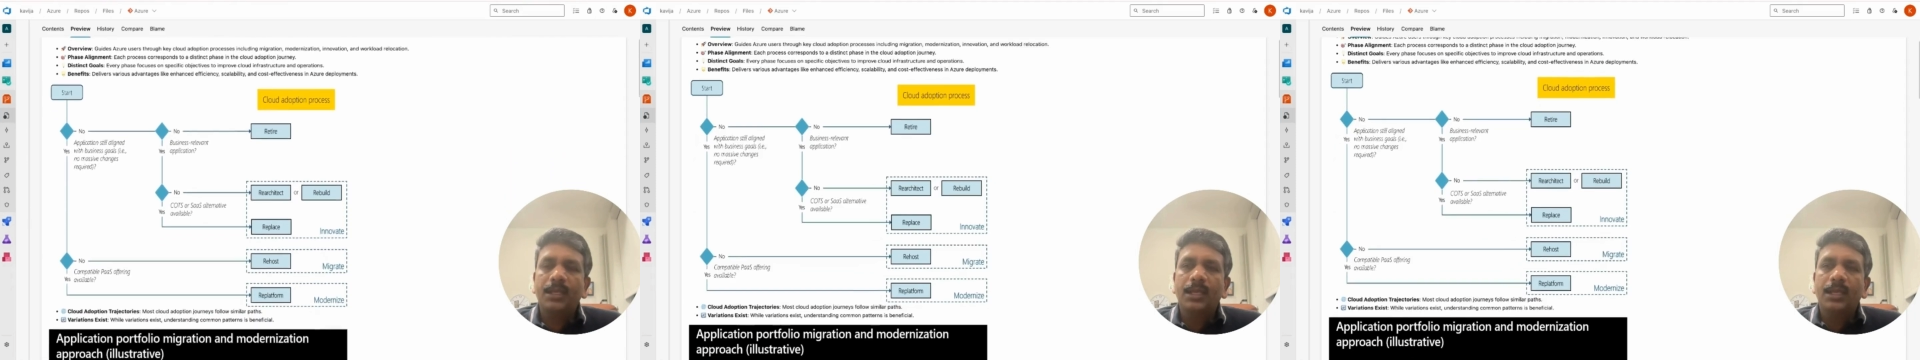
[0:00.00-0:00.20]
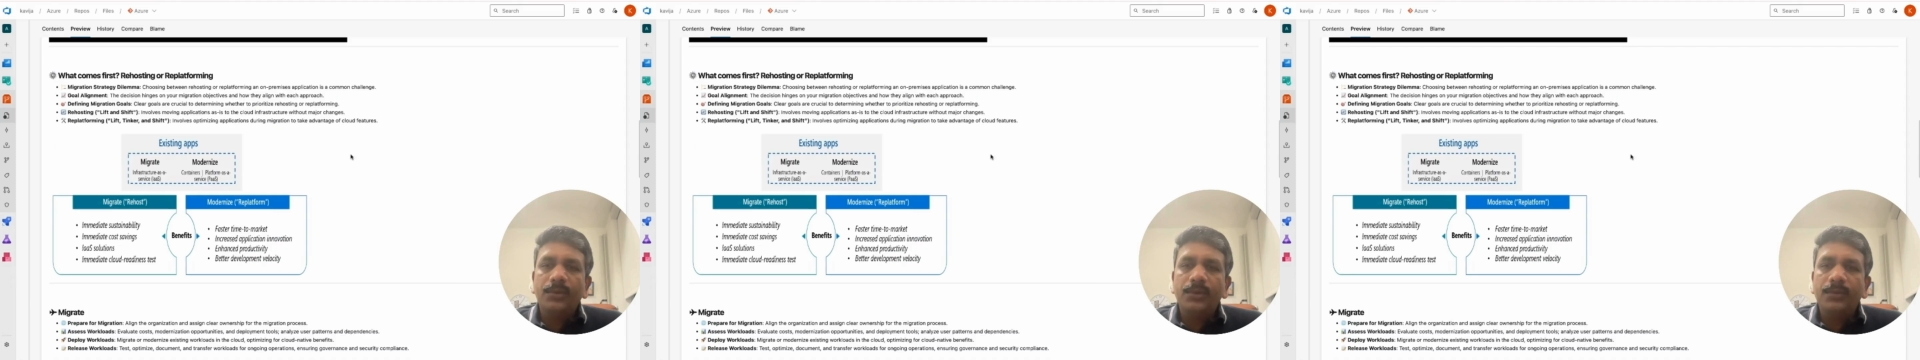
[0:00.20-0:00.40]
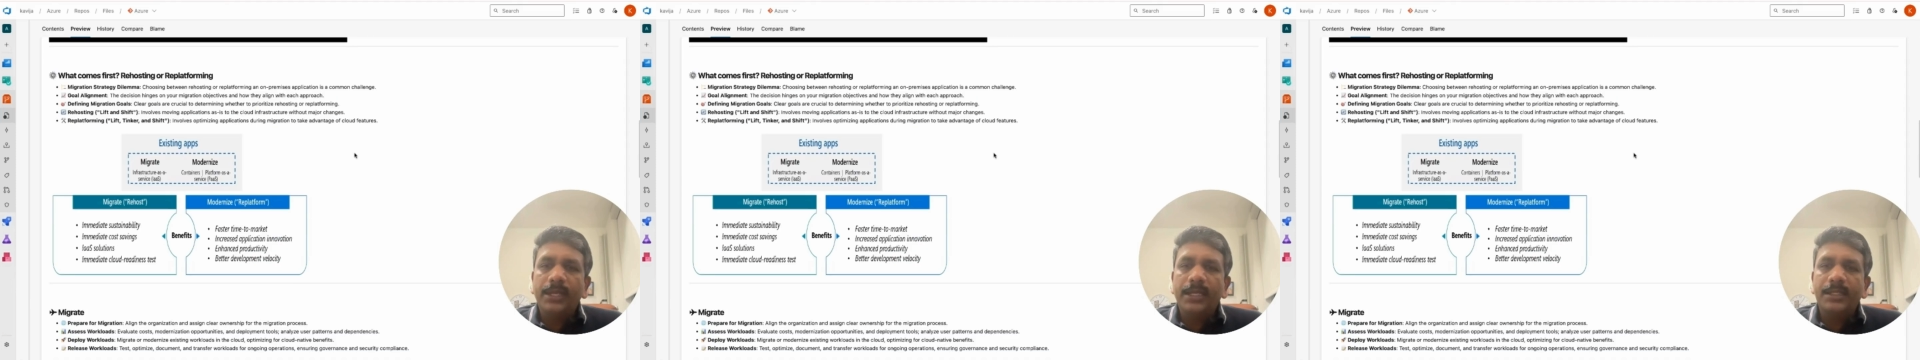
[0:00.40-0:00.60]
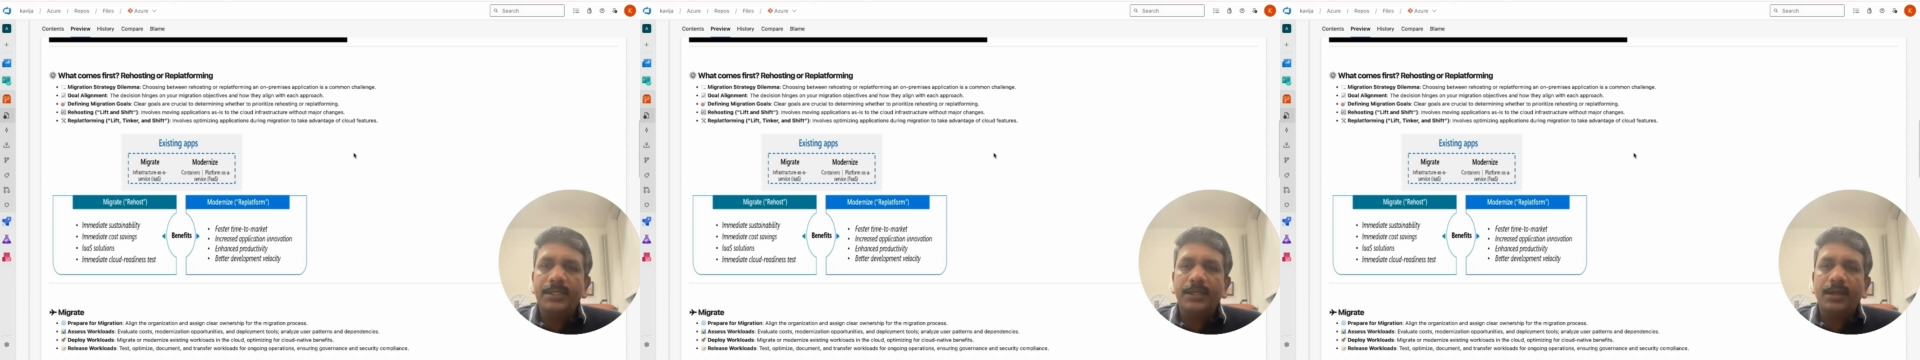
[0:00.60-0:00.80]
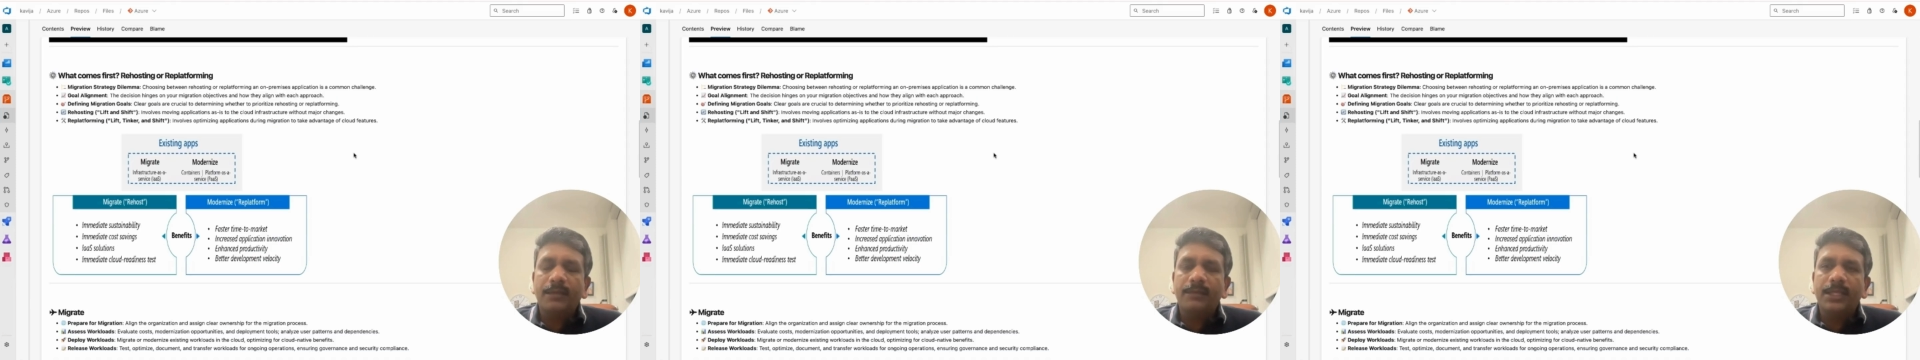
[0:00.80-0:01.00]
Before you get
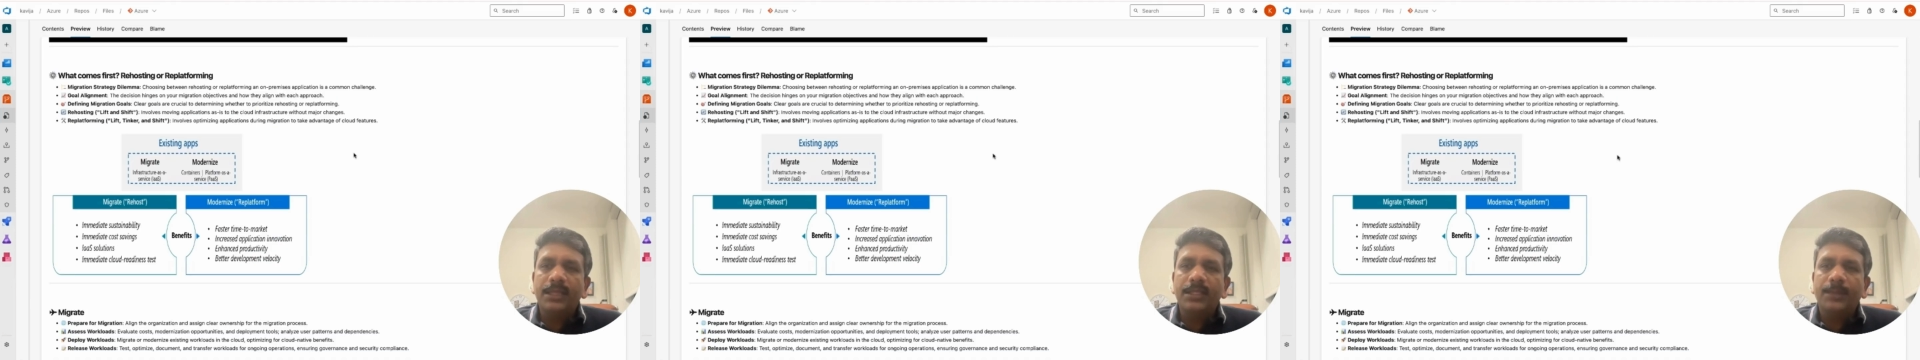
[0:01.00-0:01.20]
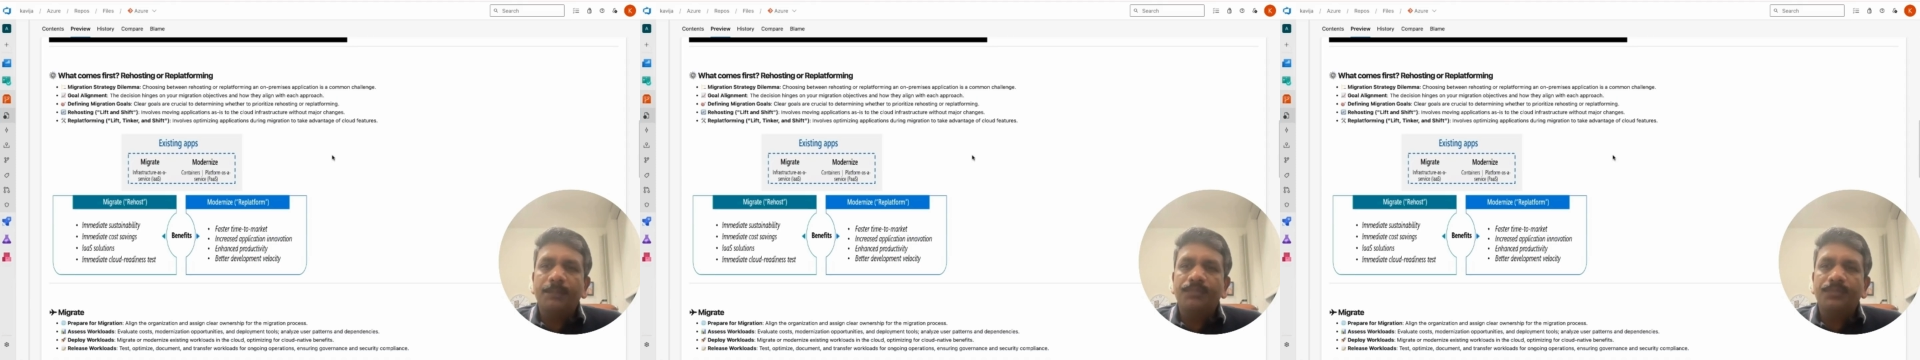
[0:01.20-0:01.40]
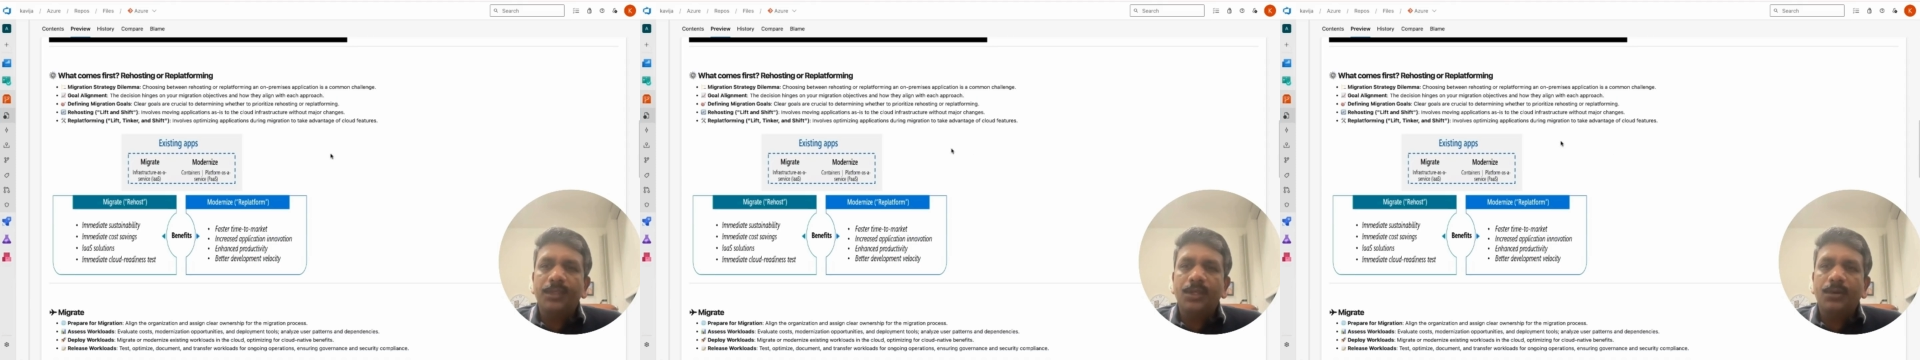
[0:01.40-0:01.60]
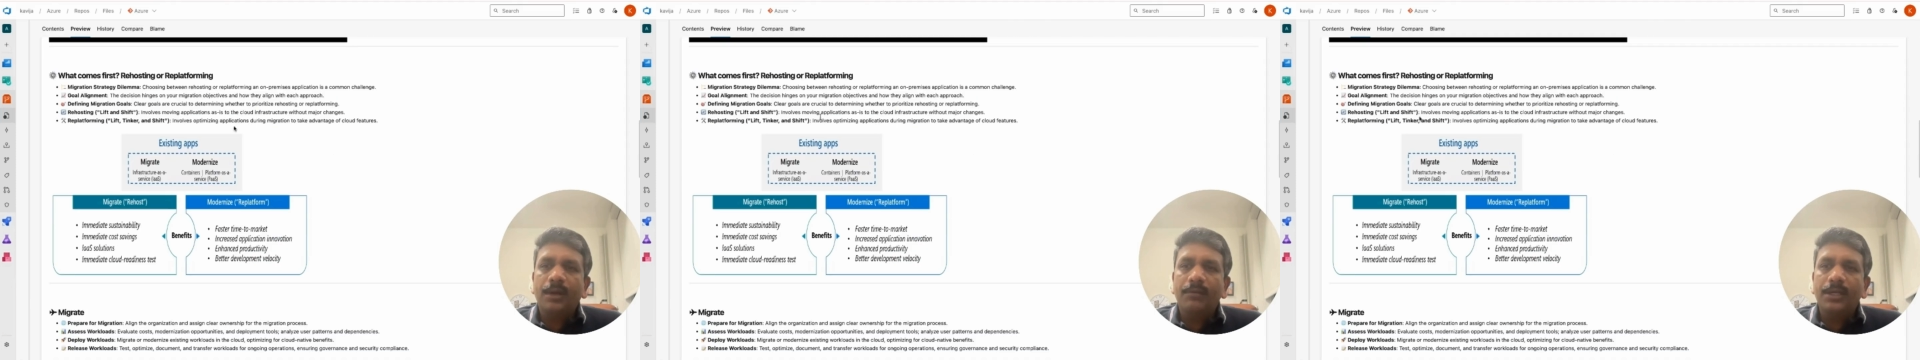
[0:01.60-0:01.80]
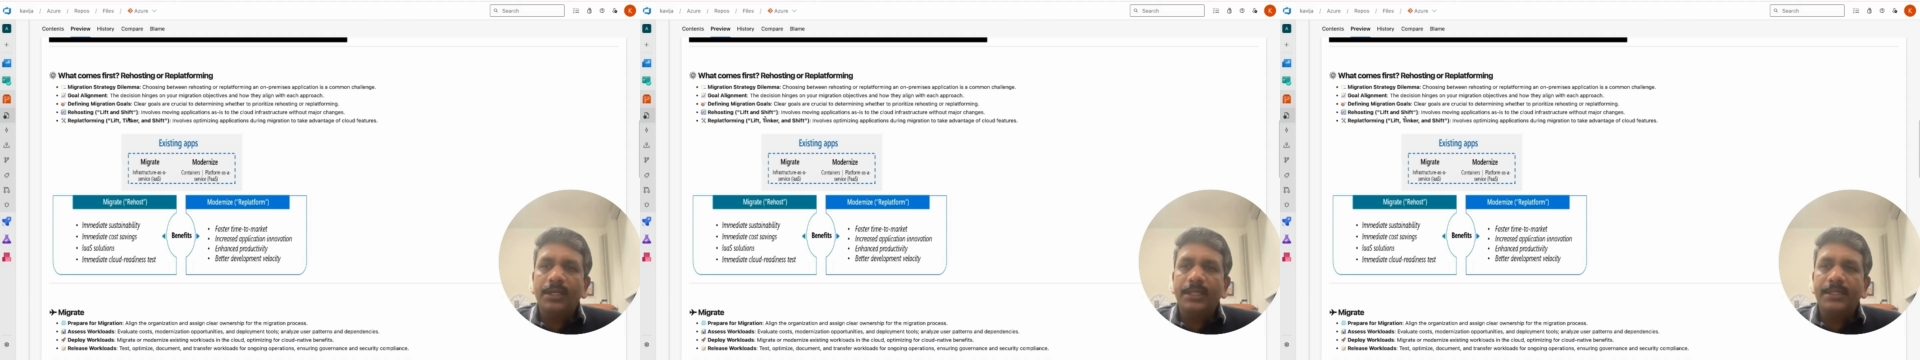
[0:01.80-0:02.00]
start with, you
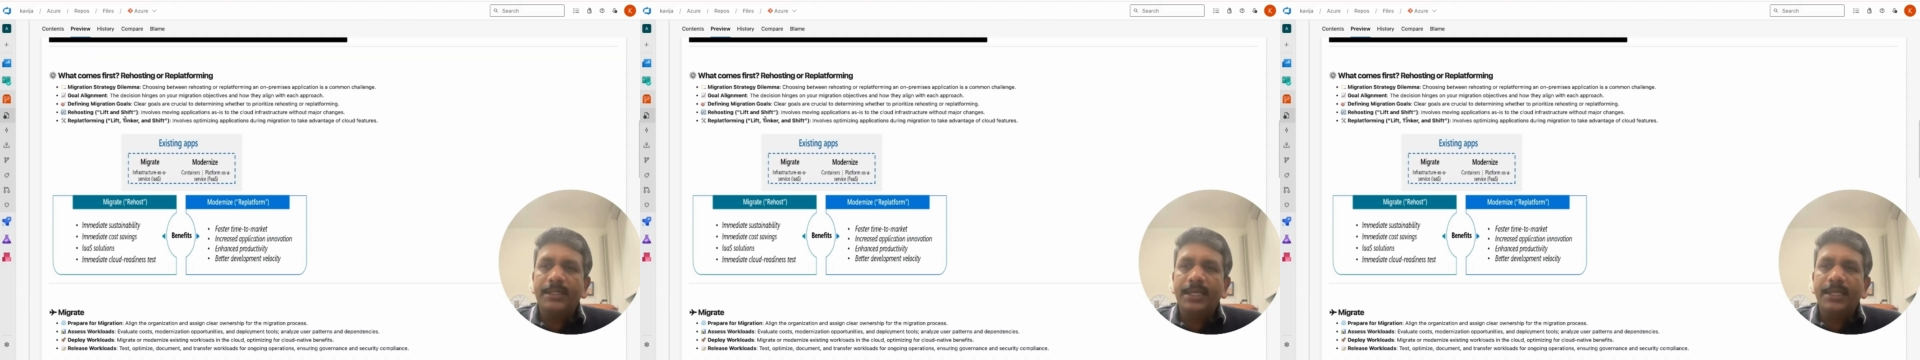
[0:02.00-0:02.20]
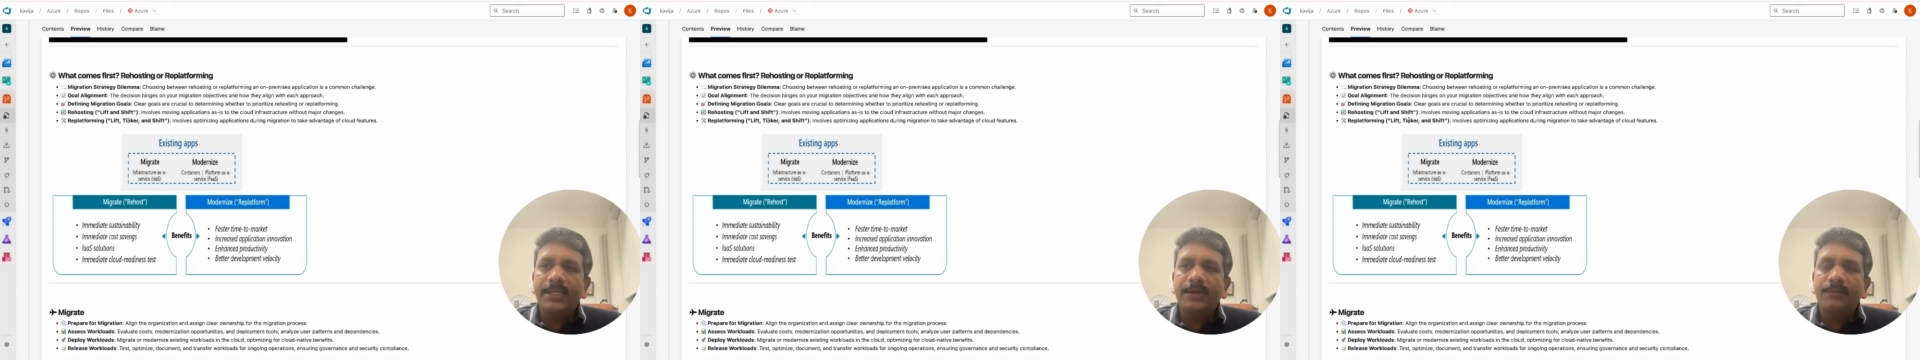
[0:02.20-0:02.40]
have to decide